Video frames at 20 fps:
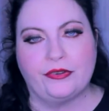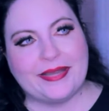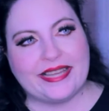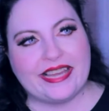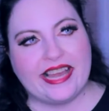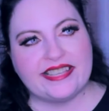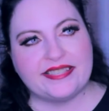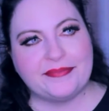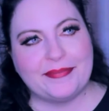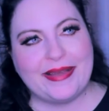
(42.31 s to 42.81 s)

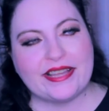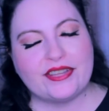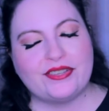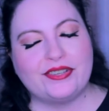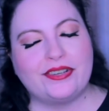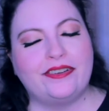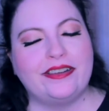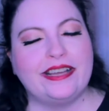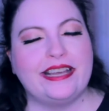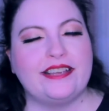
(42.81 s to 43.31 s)
Because my
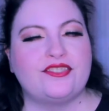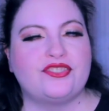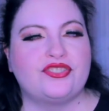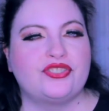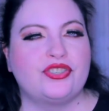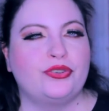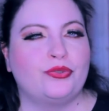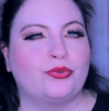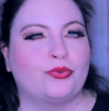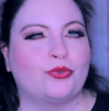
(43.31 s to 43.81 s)
goal is
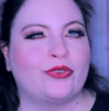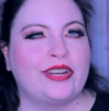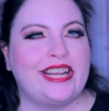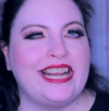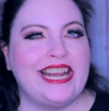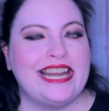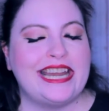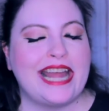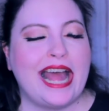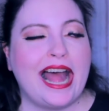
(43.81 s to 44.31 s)
to
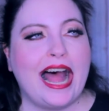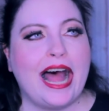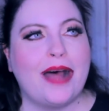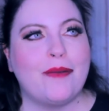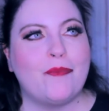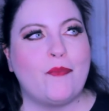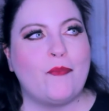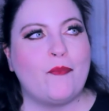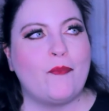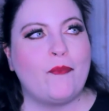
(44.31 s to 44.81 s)
read
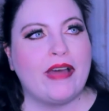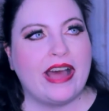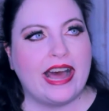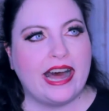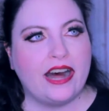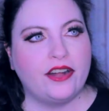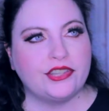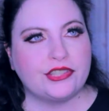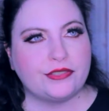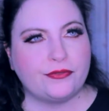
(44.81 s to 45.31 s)

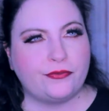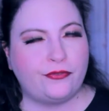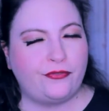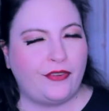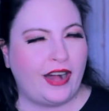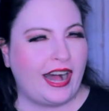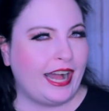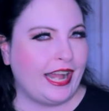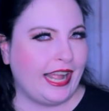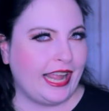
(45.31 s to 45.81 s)
about
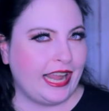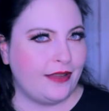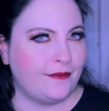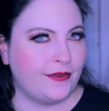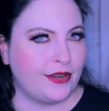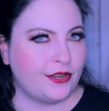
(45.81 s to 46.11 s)
5